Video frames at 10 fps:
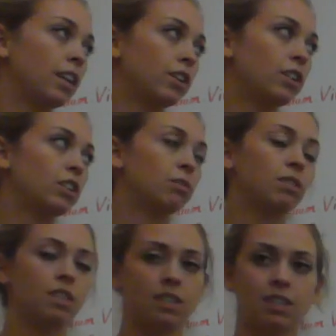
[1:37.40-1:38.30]
increase your
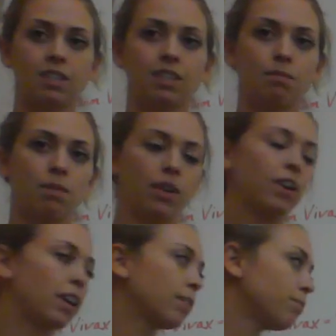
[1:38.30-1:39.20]
resistance to
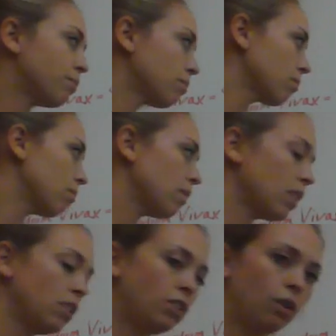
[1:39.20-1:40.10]
malaria.
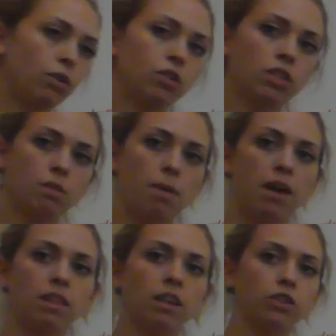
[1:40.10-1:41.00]
So just the
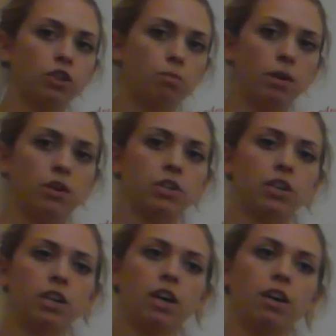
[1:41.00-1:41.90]
pathological
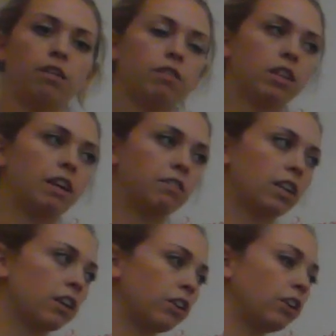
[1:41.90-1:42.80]
portion of the life
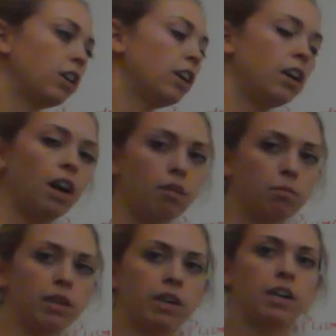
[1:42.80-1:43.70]
cycle of
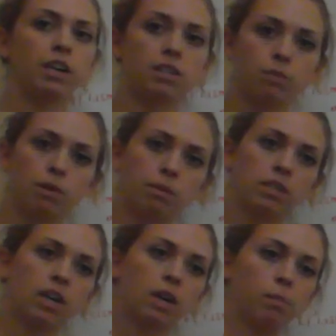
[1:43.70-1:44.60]
malaria is what I'm
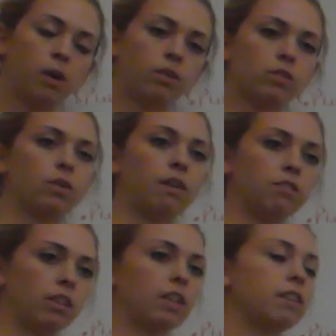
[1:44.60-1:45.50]
going to talk about. So
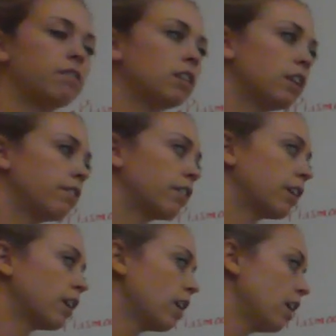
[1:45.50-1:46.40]
after they leave the
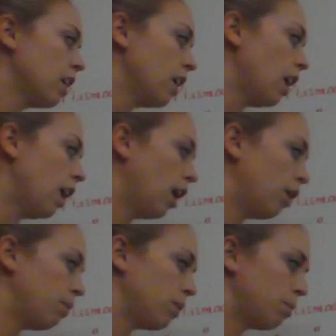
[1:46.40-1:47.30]
liver,
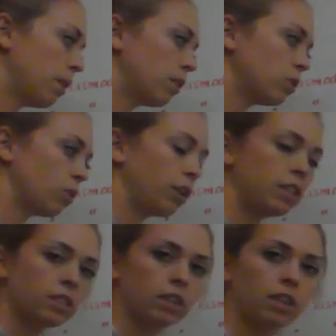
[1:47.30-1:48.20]
the
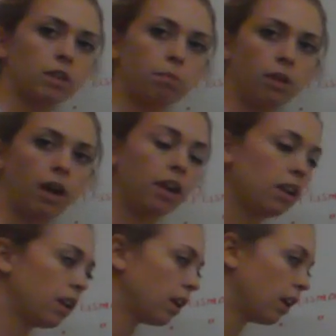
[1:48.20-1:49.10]
merozoites are in the
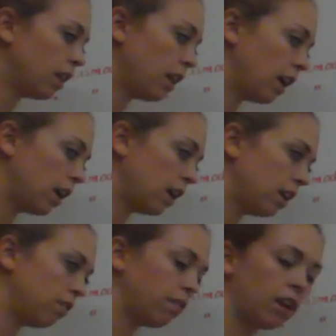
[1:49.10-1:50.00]
blood, and they
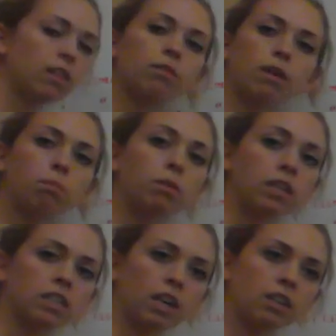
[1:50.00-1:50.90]
invade the red
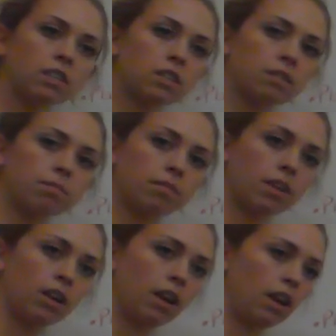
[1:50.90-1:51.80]
blood cells.
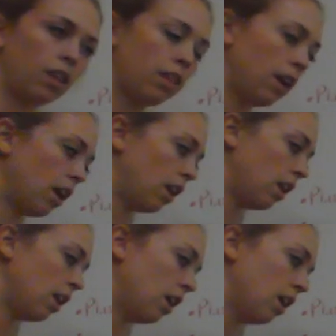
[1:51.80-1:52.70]
And
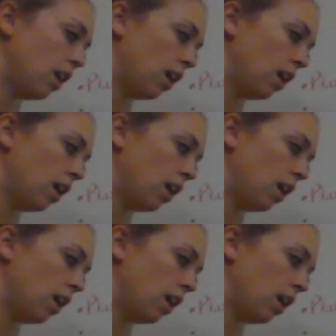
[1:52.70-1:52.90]
then